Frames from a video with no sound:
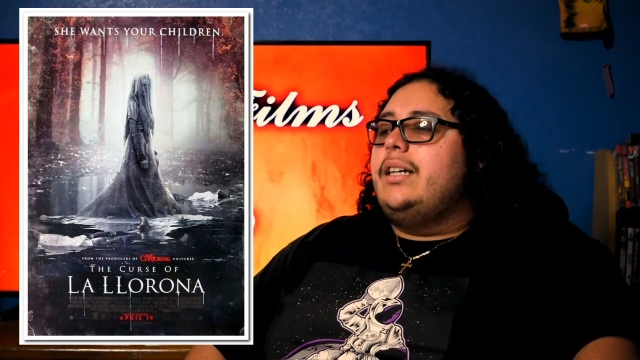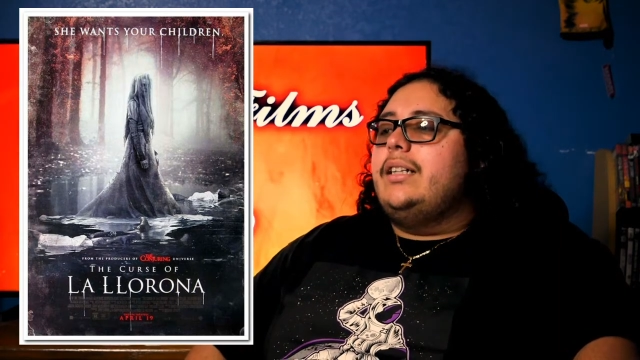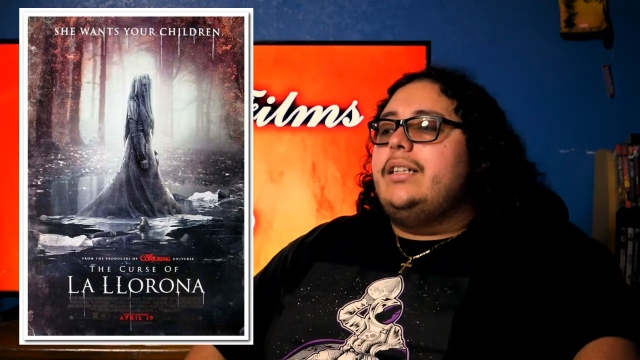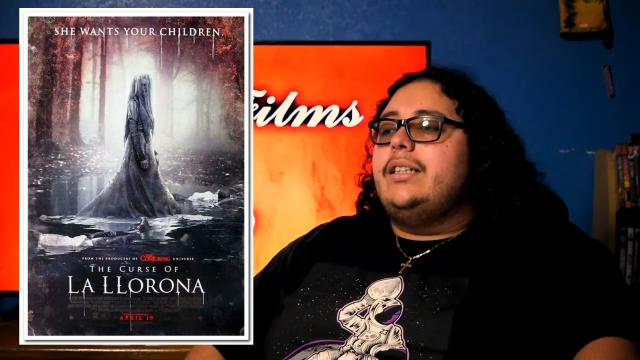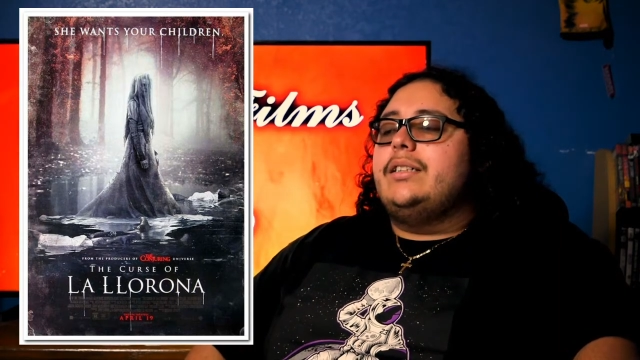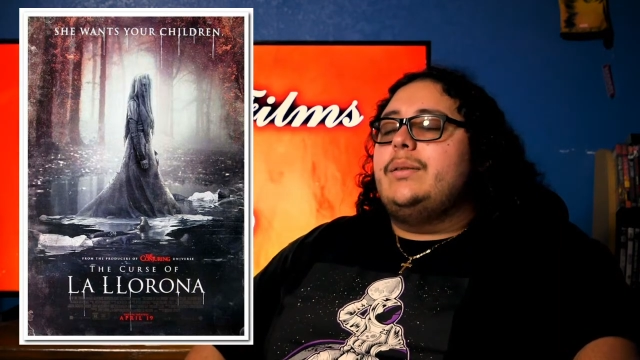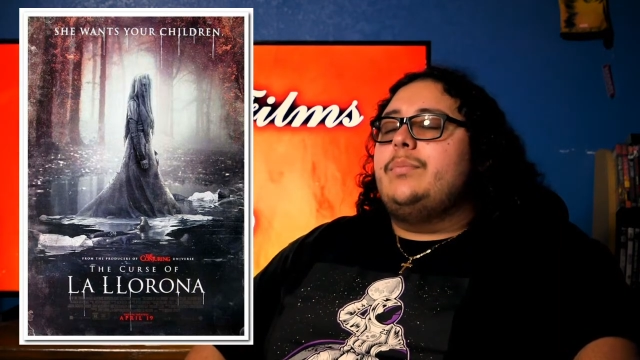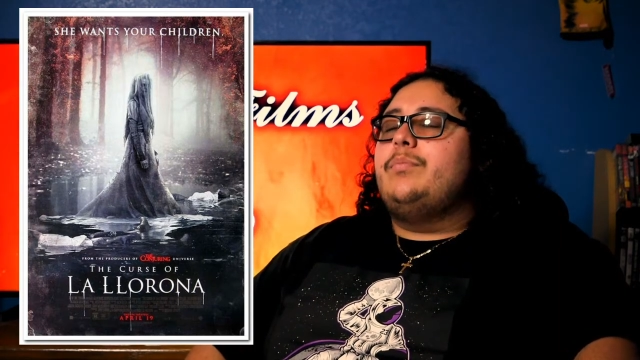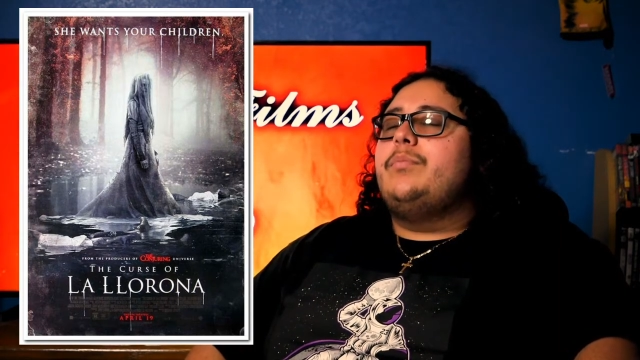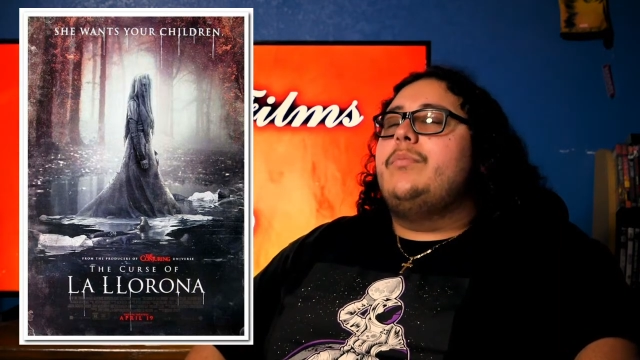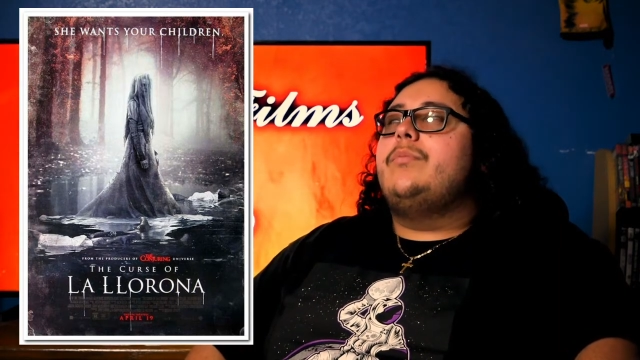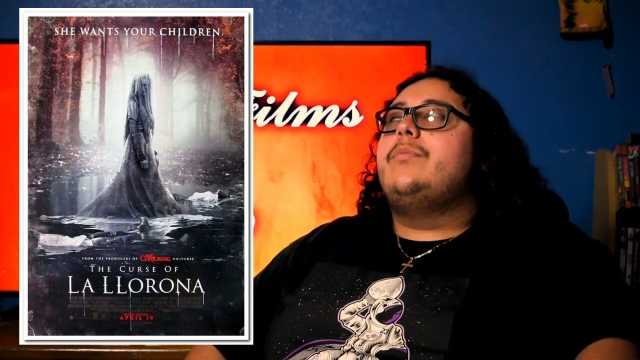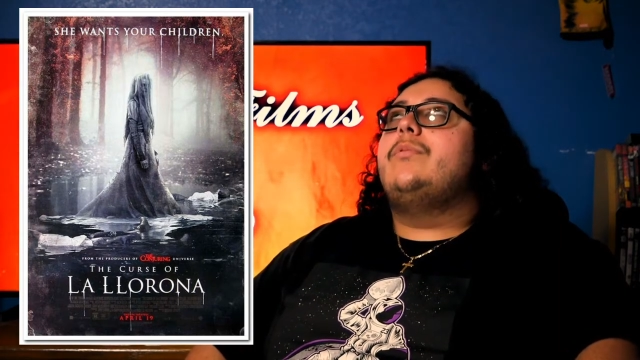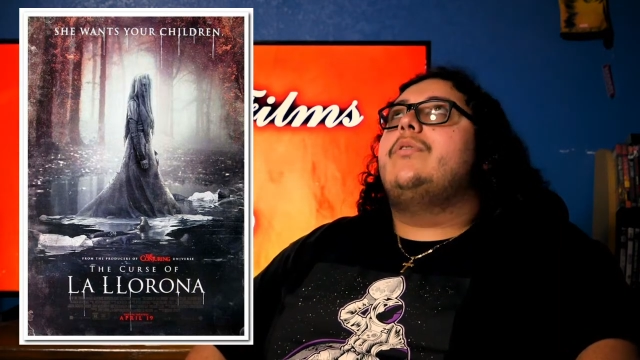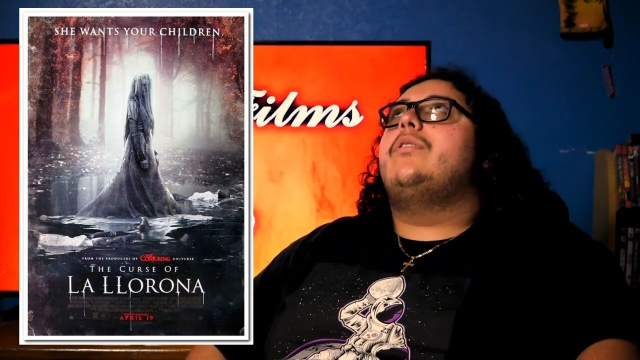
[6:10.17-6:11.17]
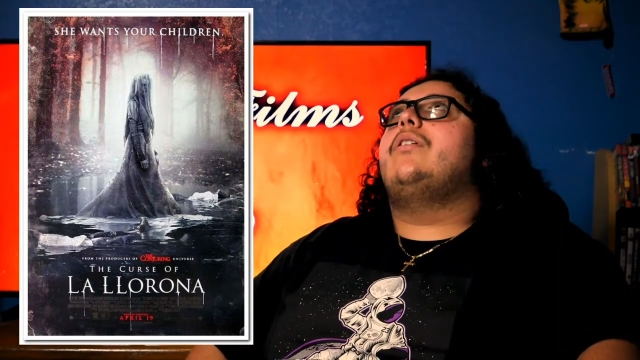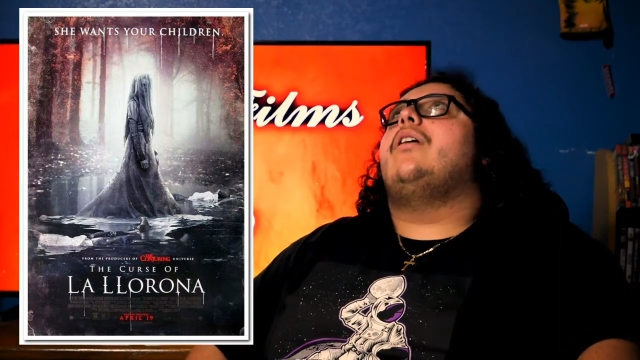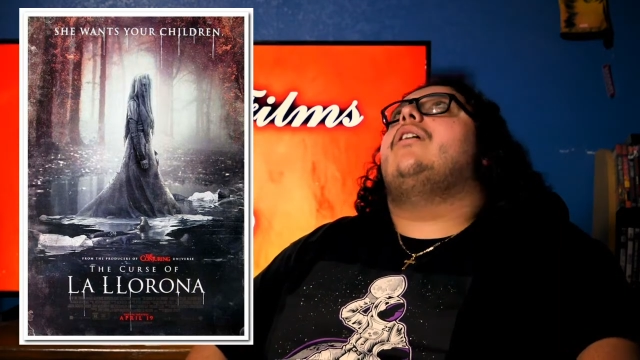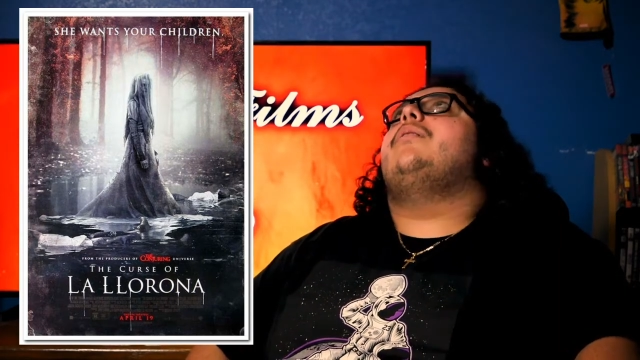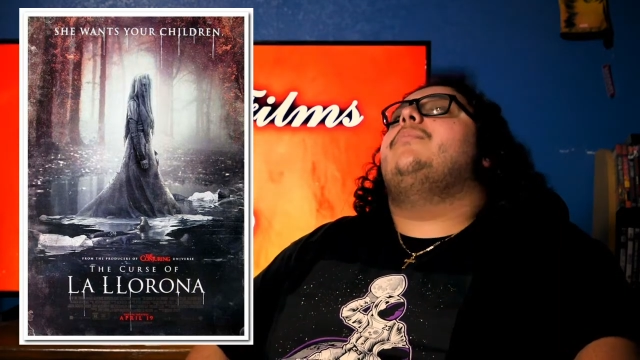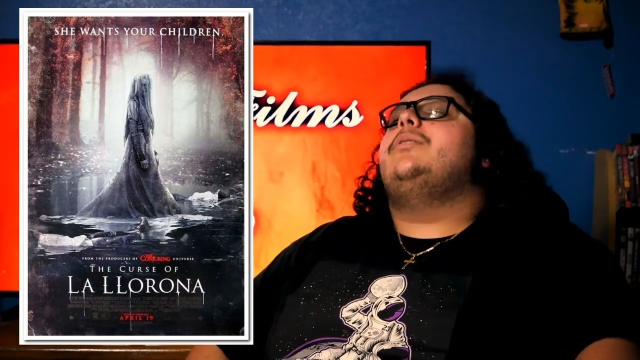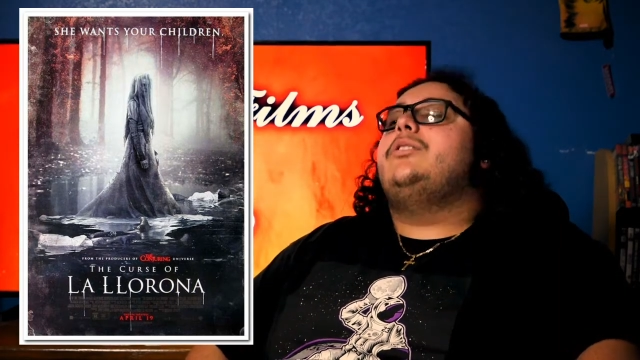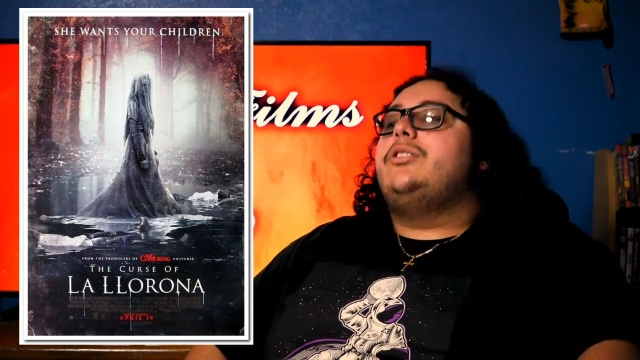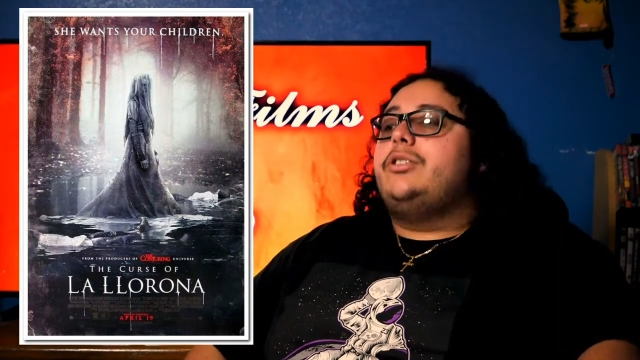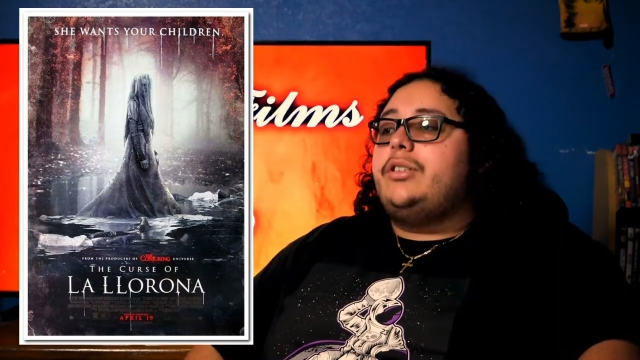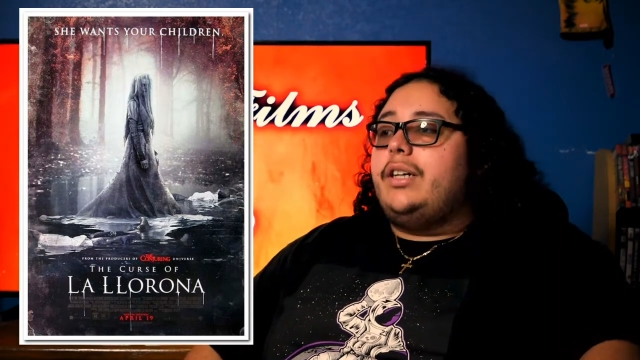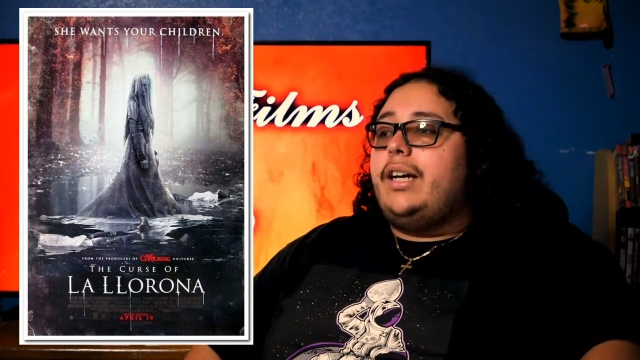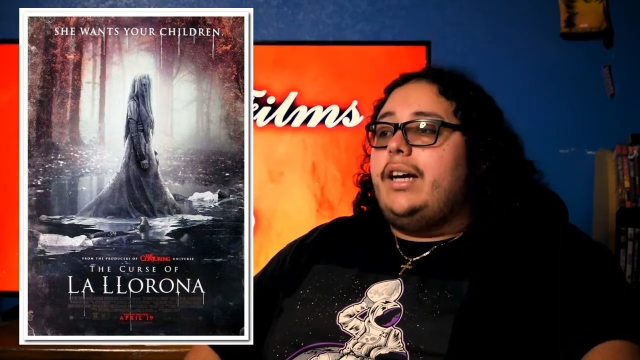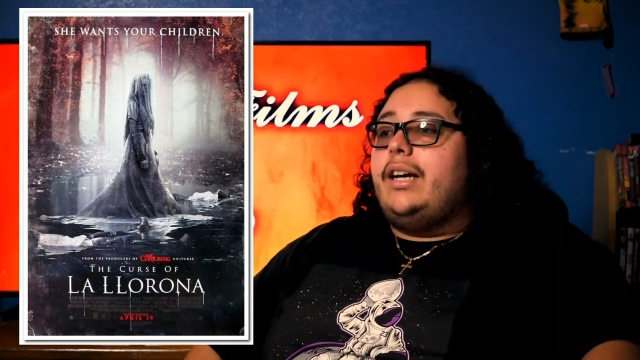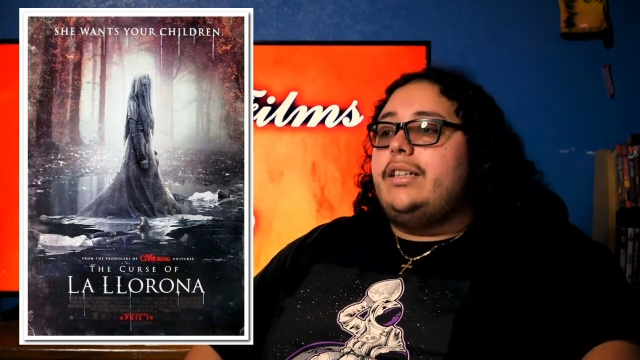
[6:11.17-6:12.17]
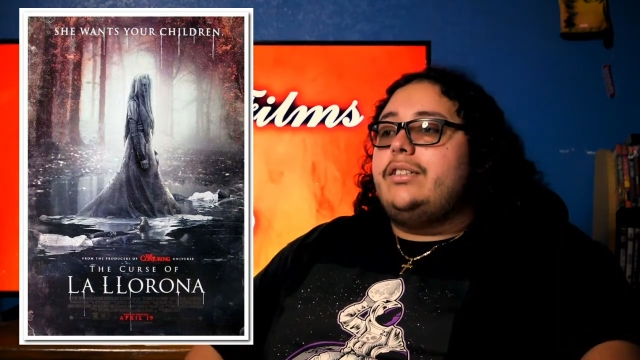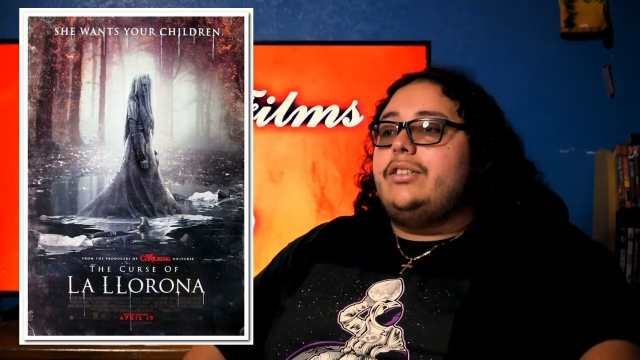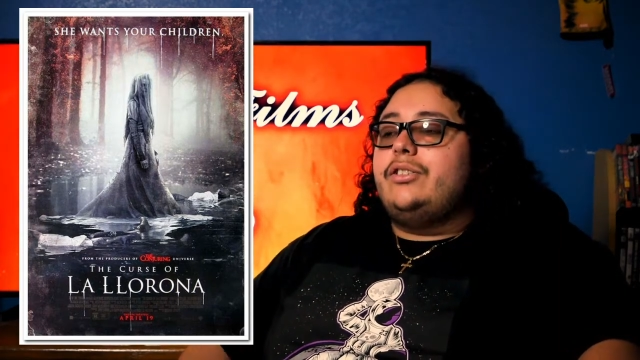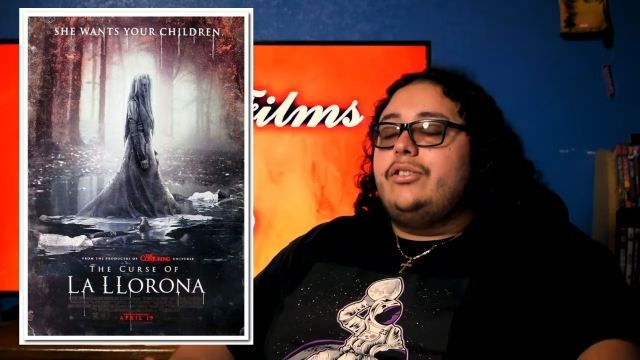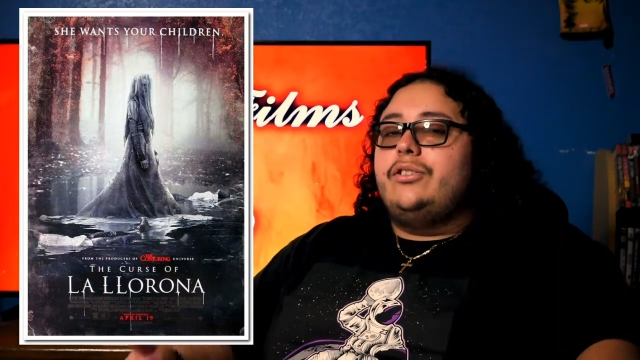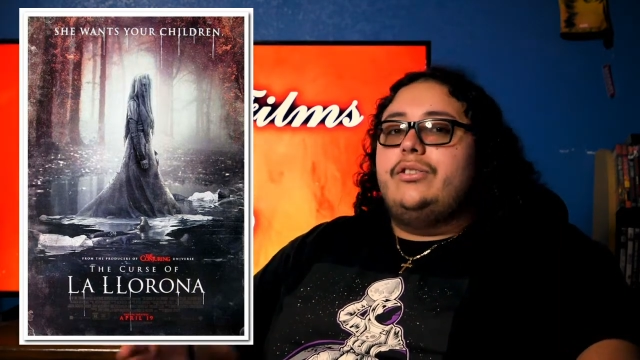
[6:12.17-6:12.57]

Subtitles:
this garbage trash